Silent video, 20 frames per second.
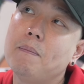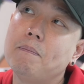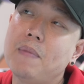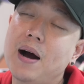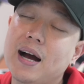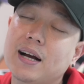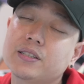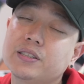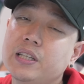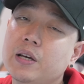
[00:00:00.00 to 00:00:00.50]

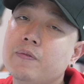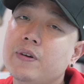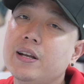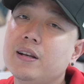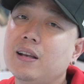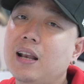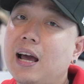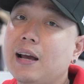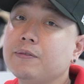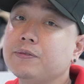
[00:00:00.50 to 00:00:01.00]
Mark 7
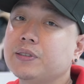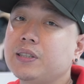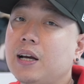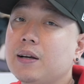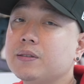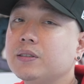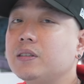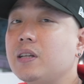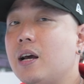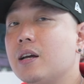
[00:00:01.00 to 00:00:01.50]

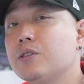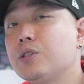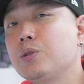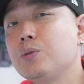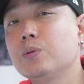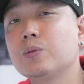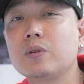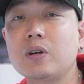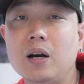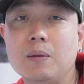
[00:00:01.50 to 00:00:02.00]
life-size statue
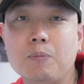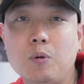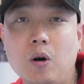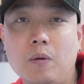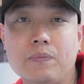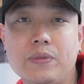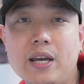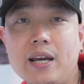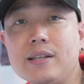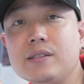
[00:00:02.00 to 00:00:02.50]
a couple
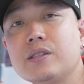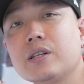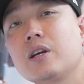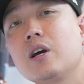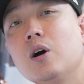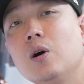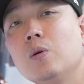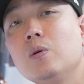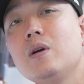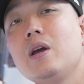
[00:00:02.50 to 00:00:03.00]
of days
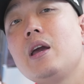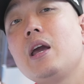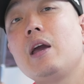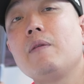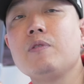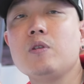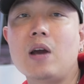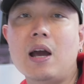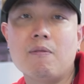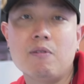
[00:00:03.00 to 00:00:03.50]
ago. If
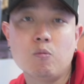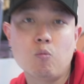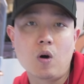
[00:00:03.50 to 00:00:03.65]
you haven't